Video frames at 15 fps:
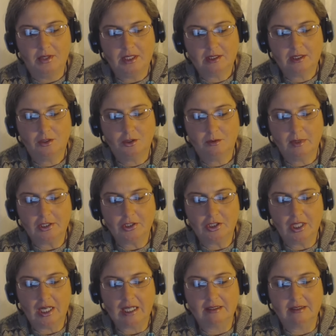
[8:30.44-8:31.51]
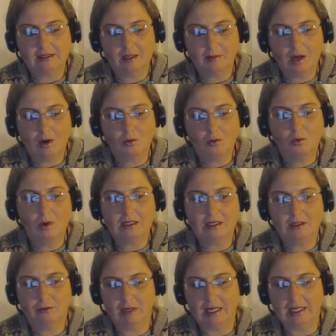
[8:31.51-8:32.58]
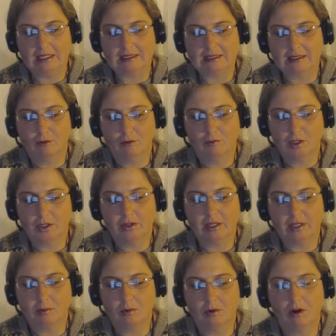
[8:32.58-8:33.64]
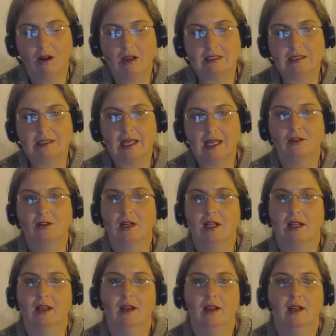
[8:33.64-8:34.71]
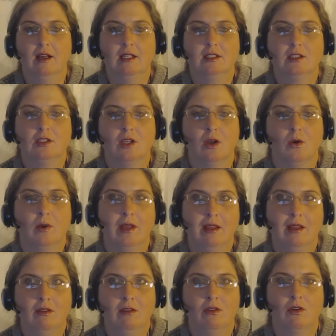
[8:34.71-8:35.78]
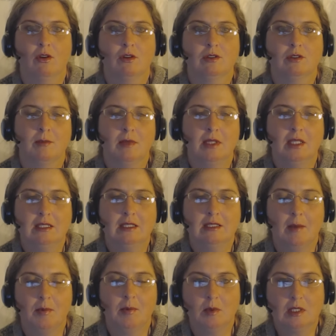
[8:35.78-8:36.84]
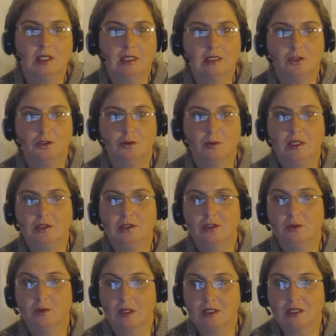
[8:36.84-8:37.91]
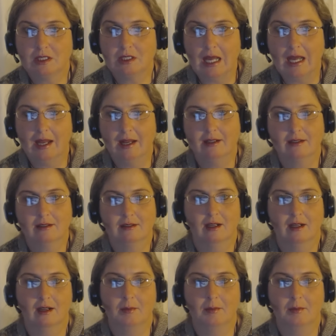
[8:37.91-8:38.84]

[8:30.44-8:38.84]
This situation has somehow rectified itself for you, Libra, on Saturday. So either something has happened with the situation to where it's not